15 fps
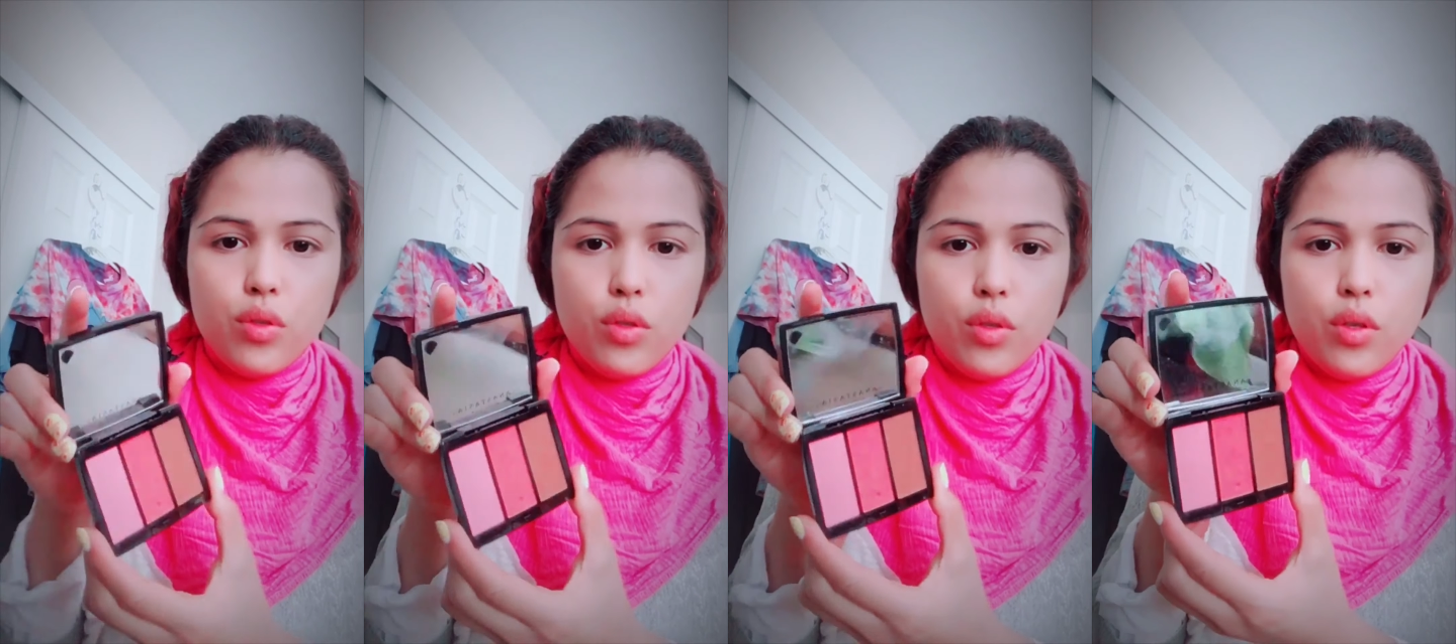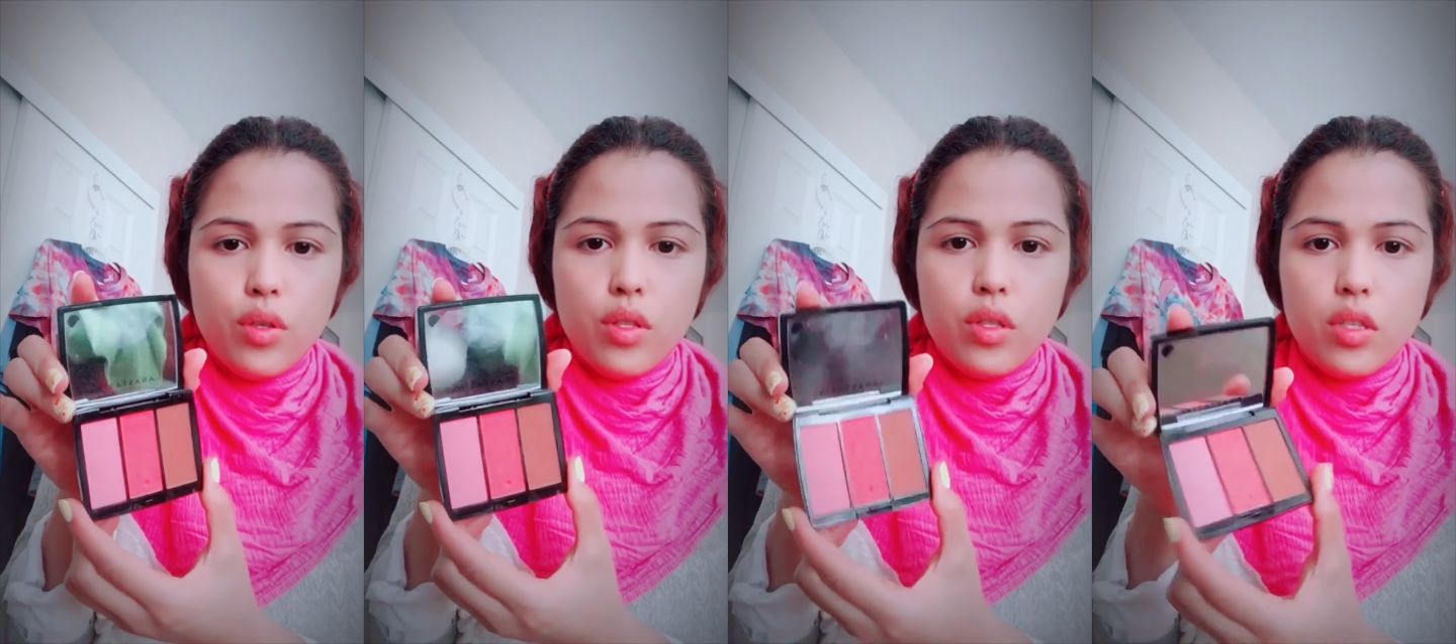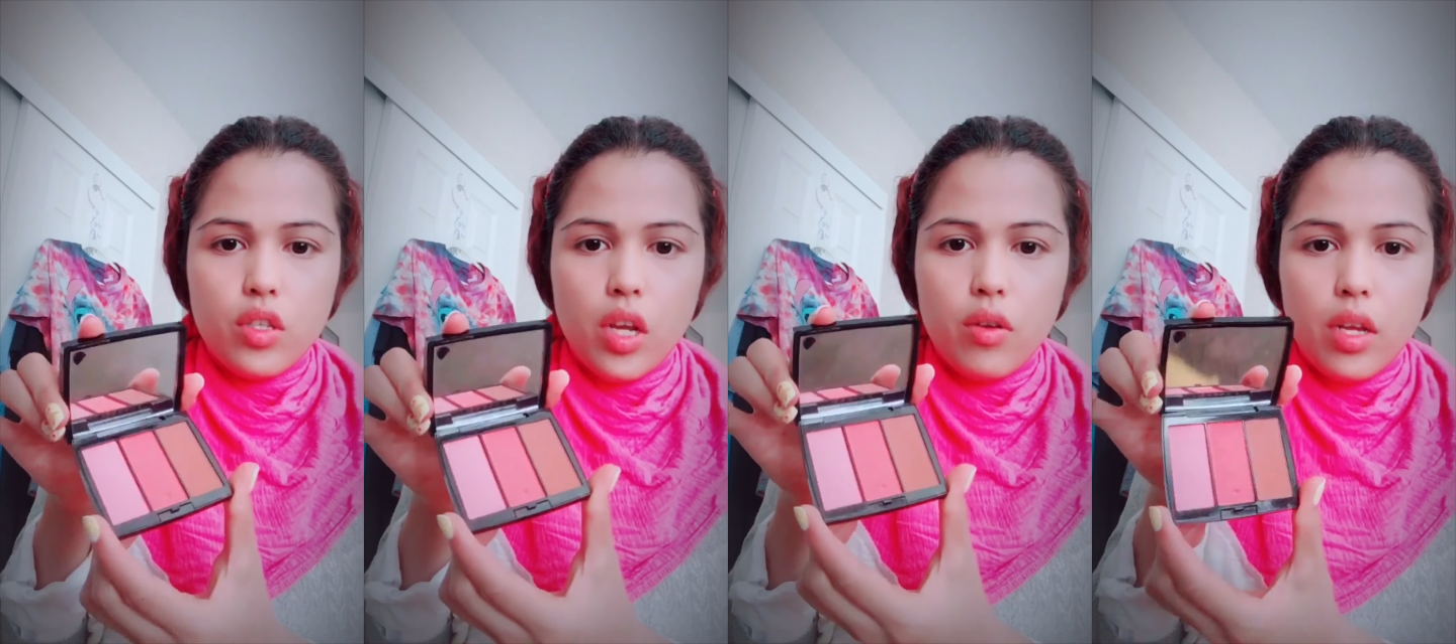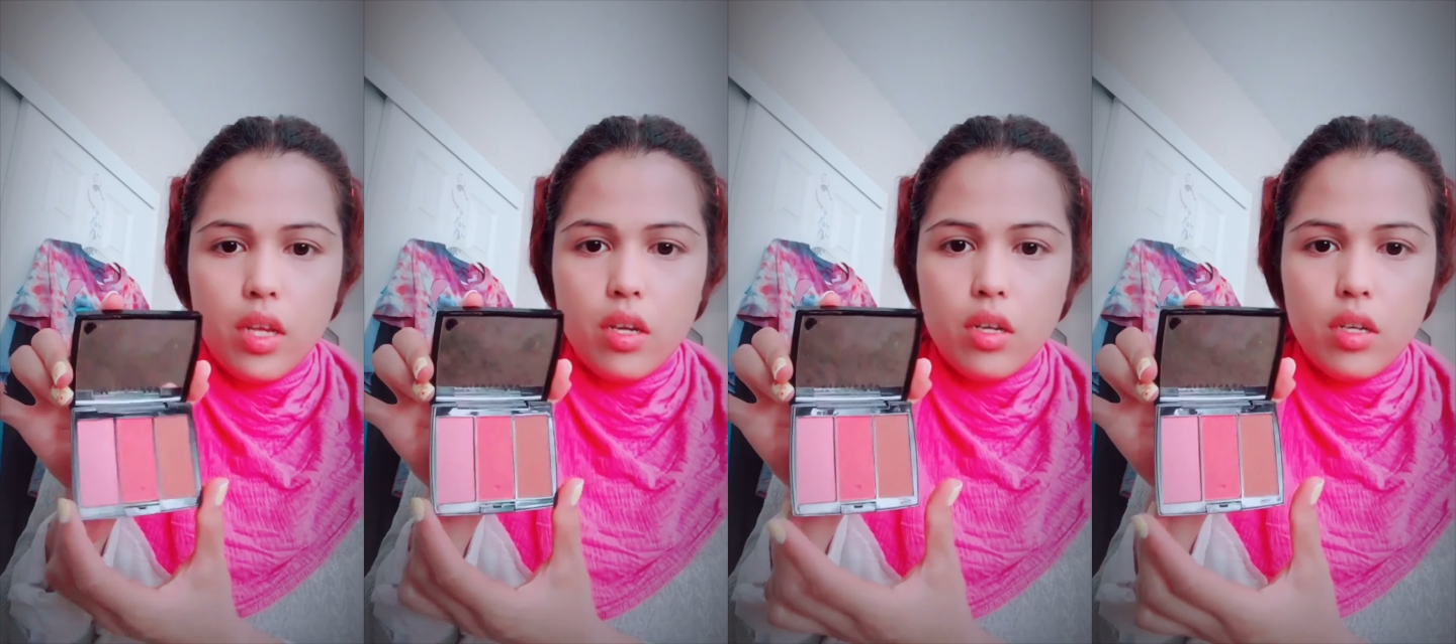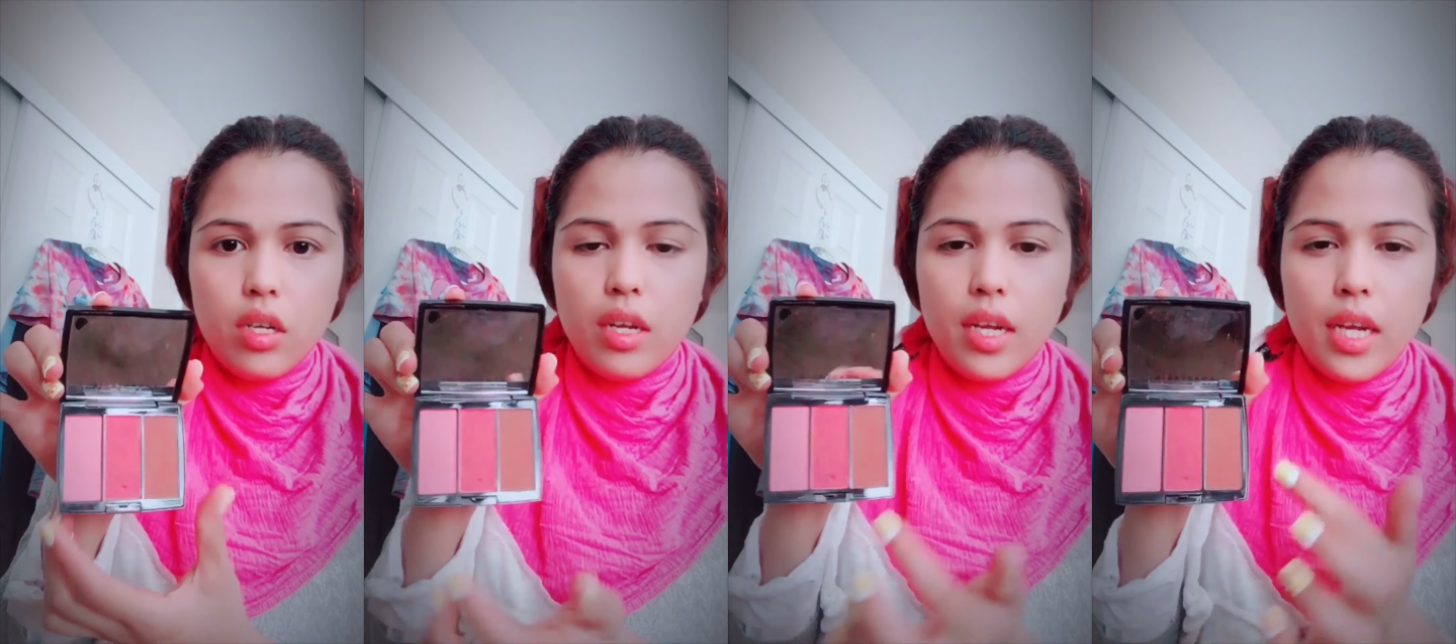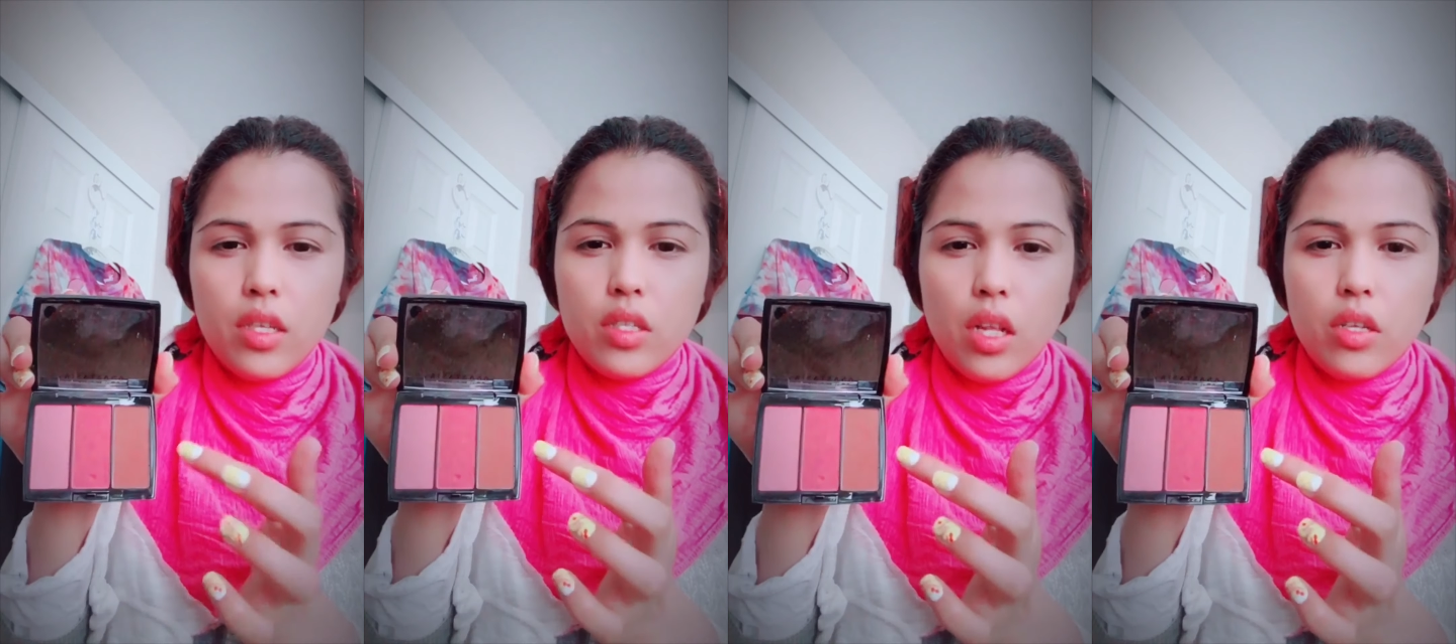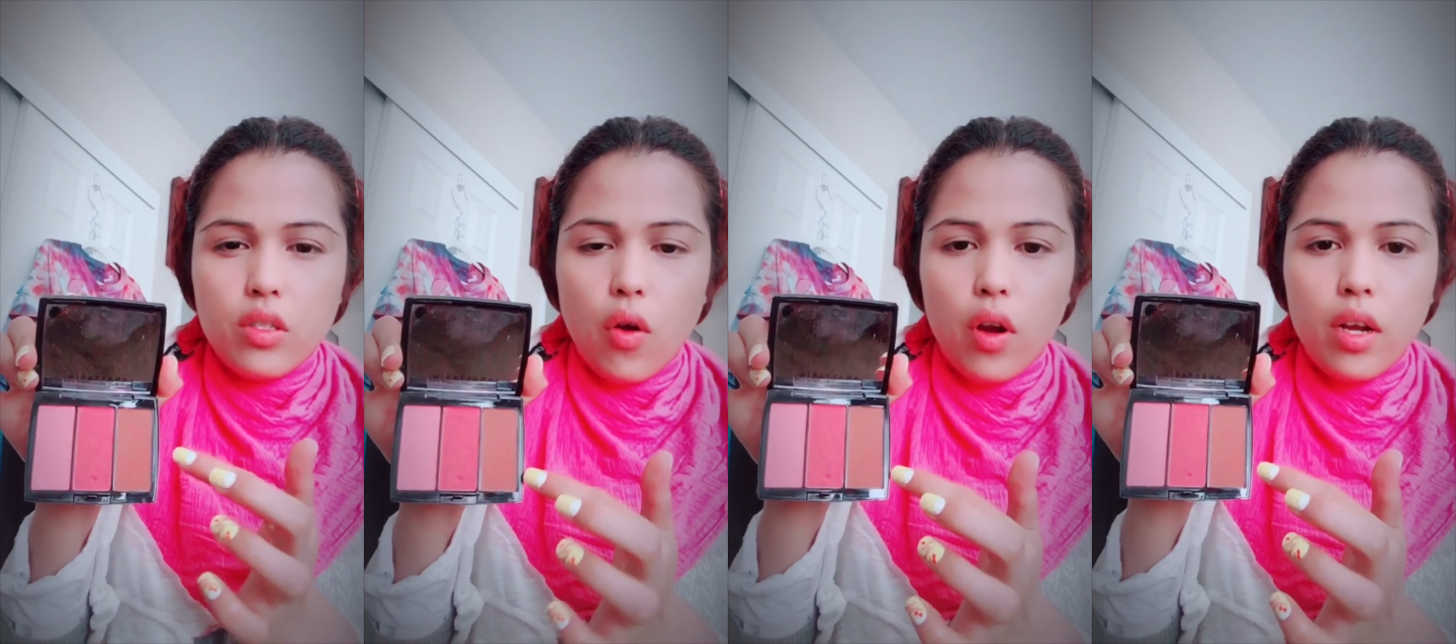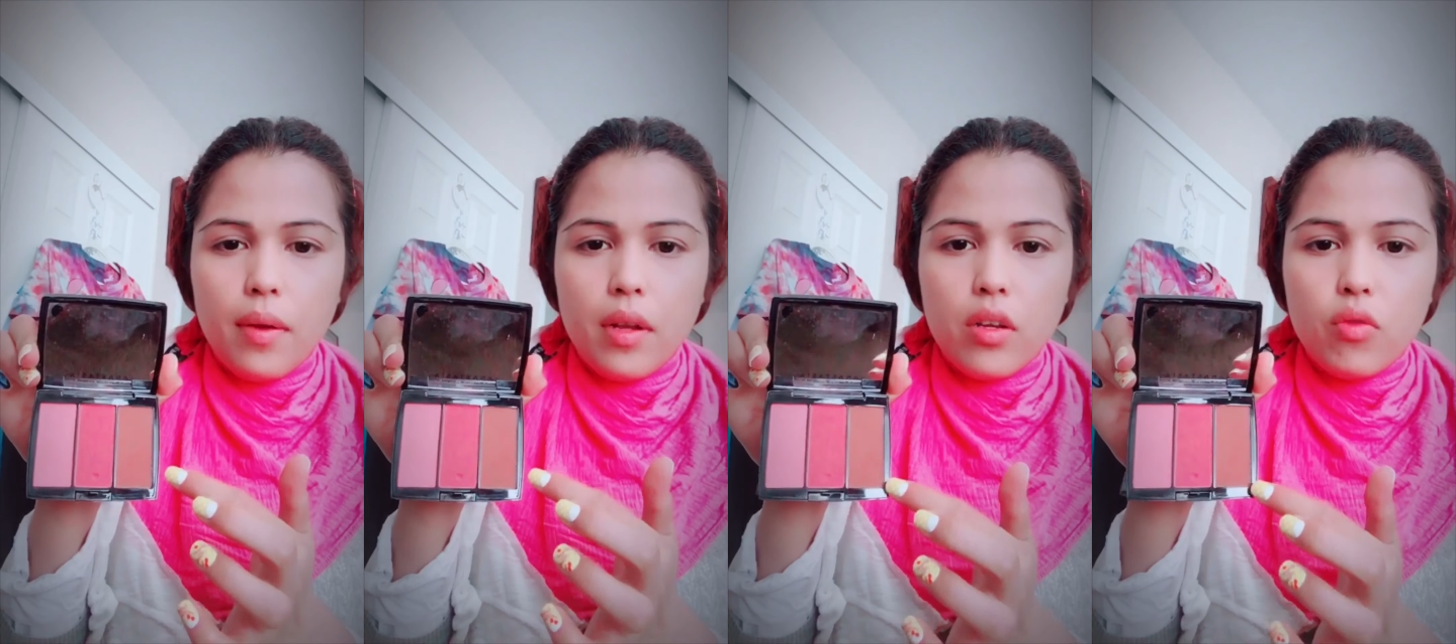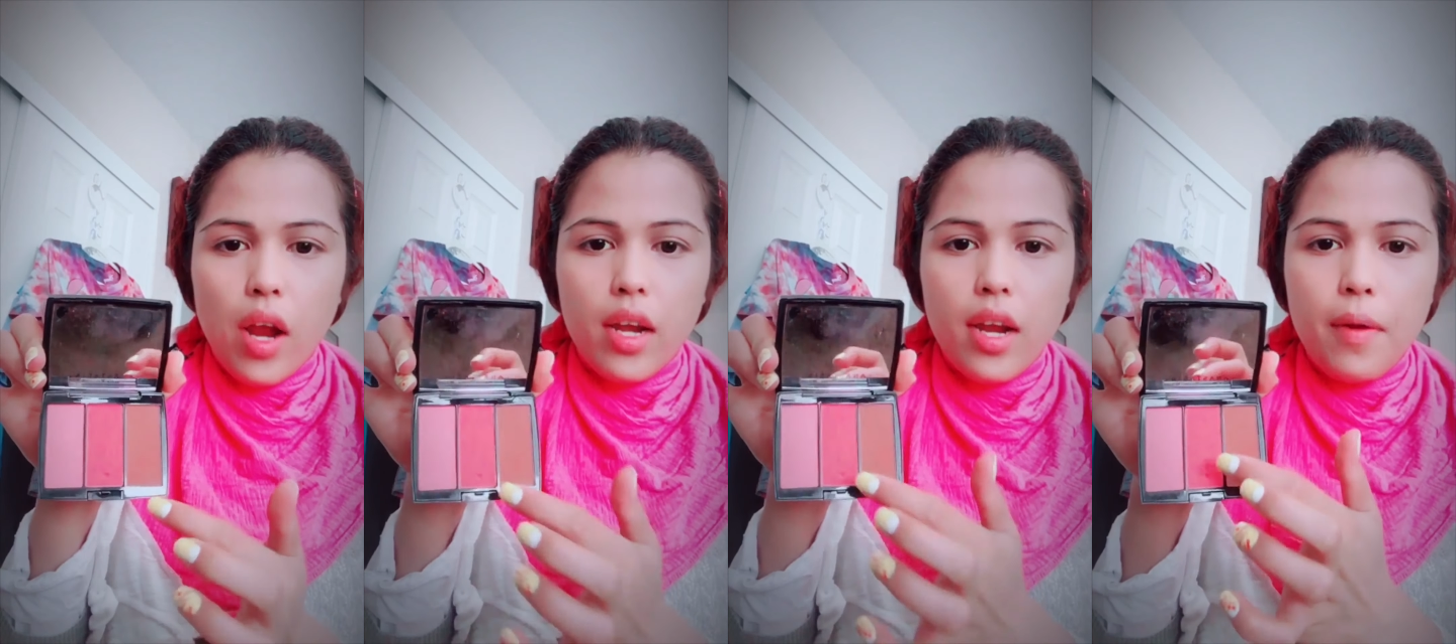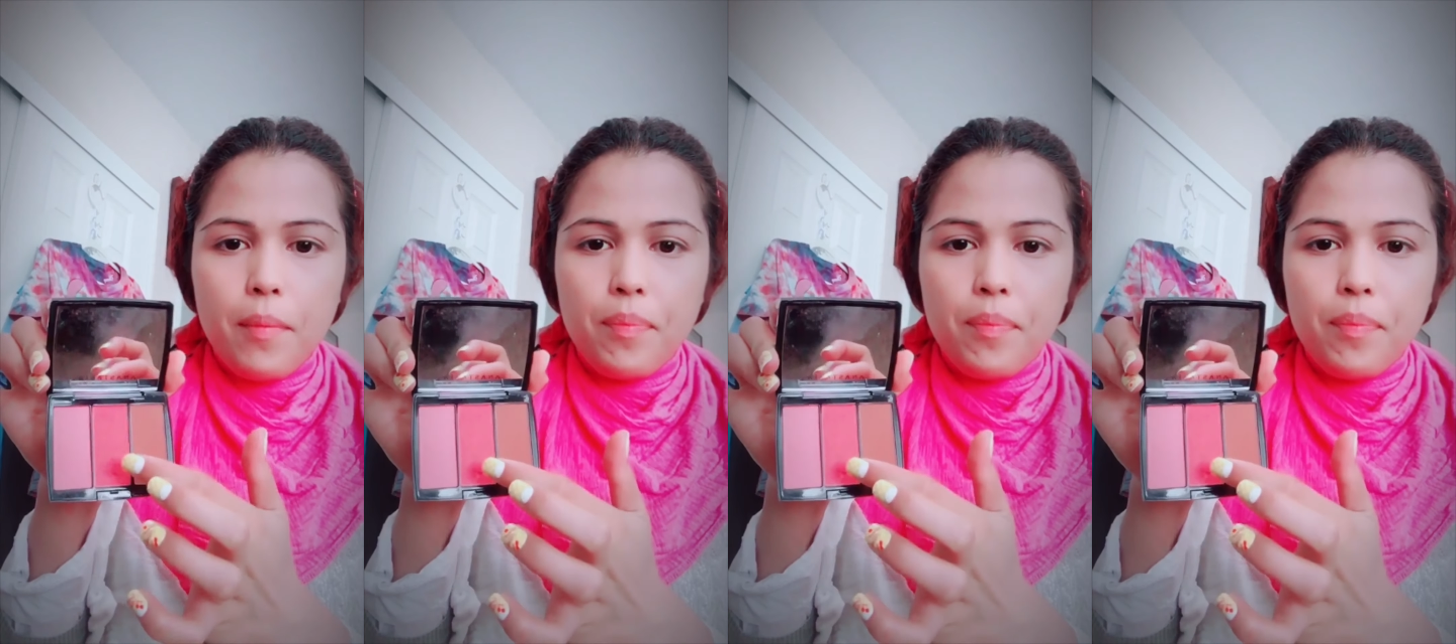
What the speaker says: The shade here, so I dark, red,